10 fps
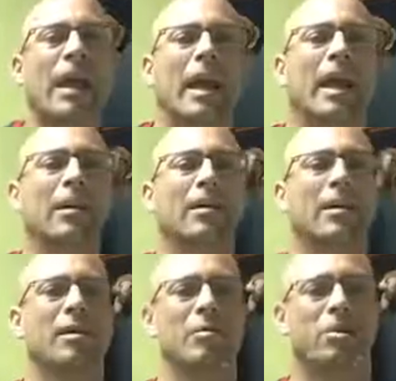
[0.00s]
And
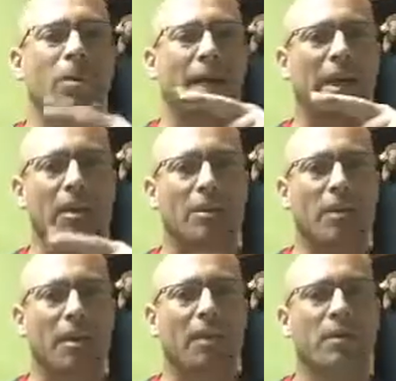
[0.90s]
in between each
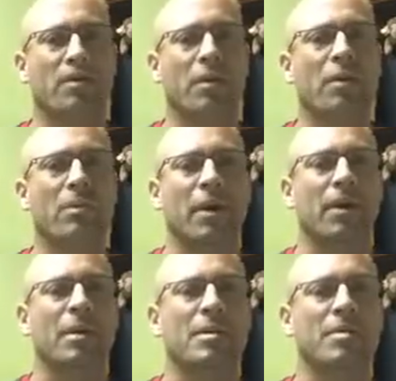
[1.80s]
one of those vertebrae,
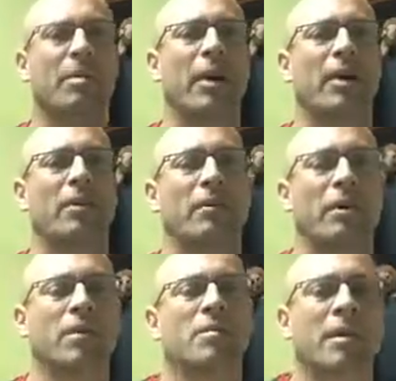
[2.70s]
there is a pair of
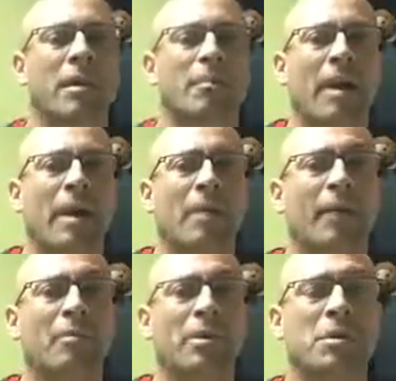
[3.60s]
nerves that come out. Now,
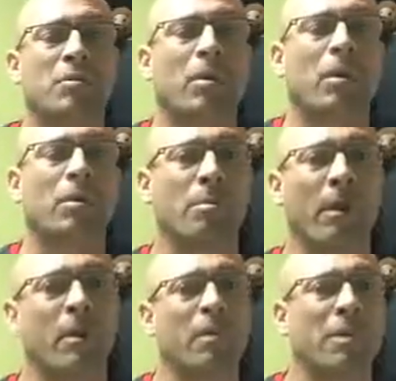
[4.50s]
the most important
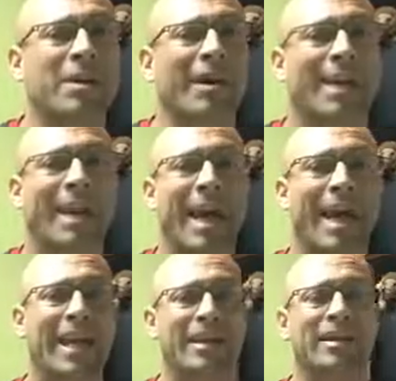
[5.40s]
part when we're talking
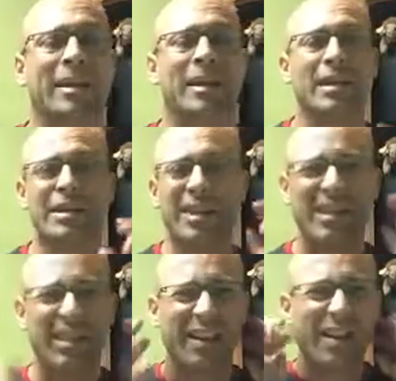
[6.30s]
headaches
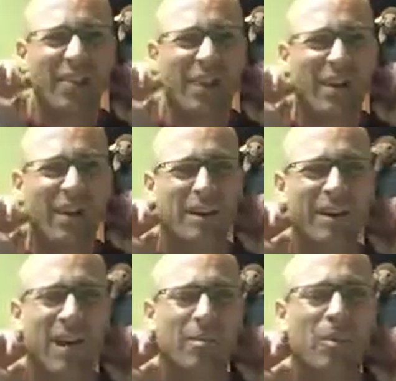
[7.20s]
sits in the very
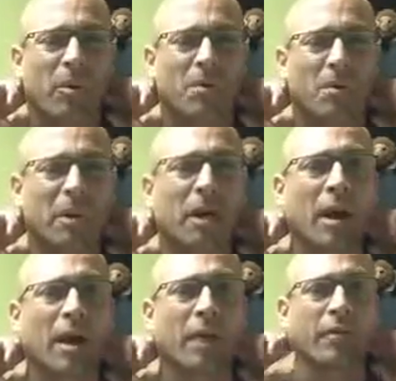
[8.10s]
top portion
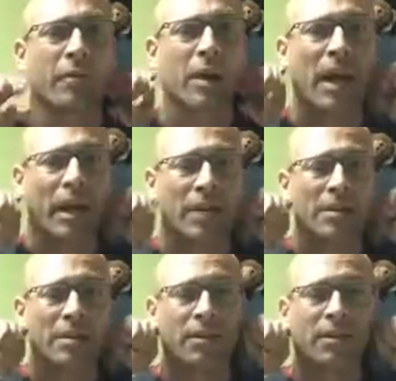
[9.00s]
of the neck.
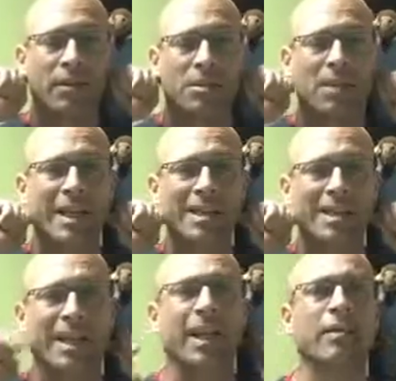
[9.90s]
It's the first and
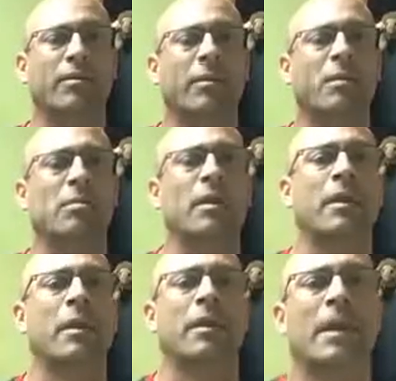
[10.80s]
second vertebra
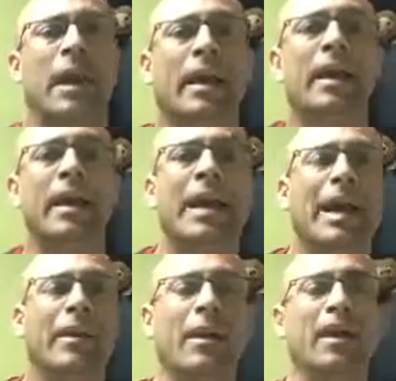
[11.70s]
there in the neck,
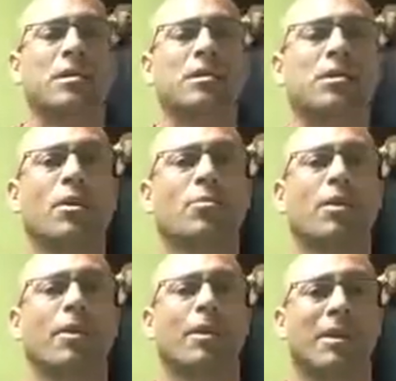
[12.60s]
and they're actually so
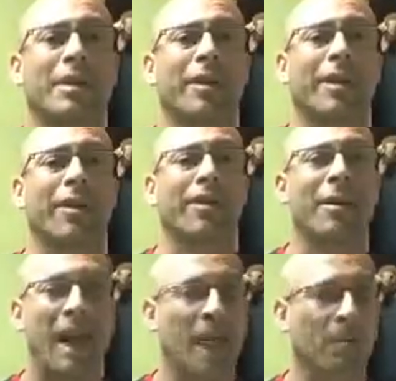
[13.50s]
important that they are
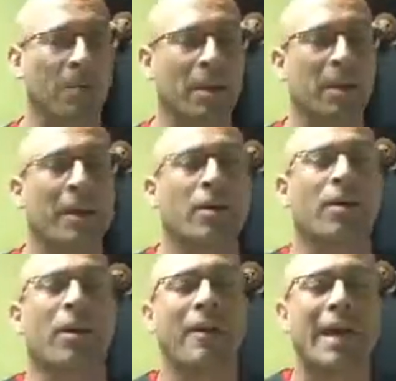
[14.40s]
named, and they are
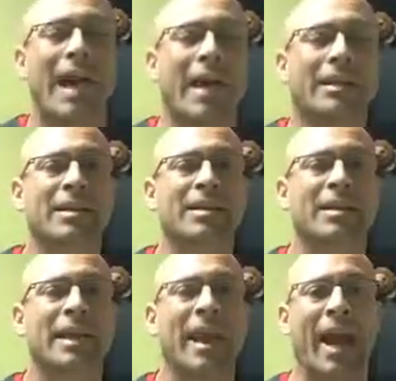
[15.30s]
called the atlas
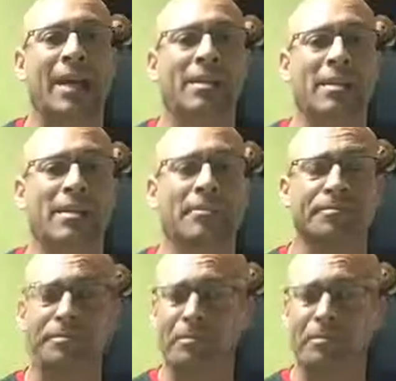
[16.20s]
and the axis.